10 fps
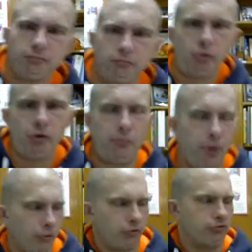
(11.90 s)
more
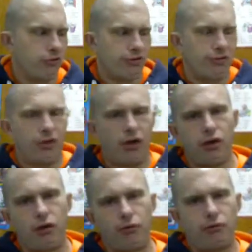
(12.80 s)
poetry
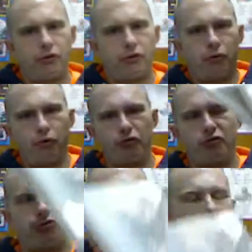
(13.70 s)
today with our
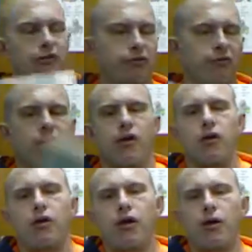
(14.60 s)
poetry journals.
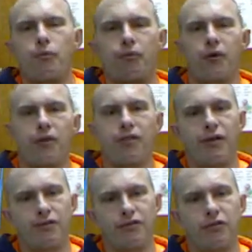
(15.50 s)
And we are in
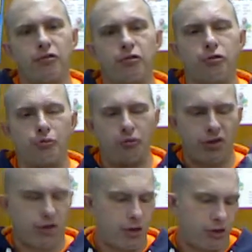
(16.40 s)
Lesson
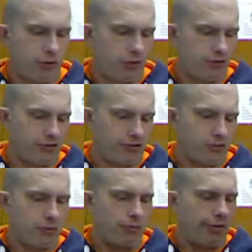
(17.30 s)
3, which is
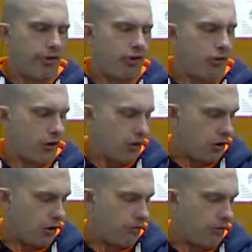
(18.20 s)
going to begin
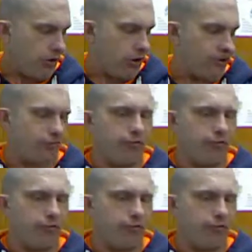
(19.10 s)
on page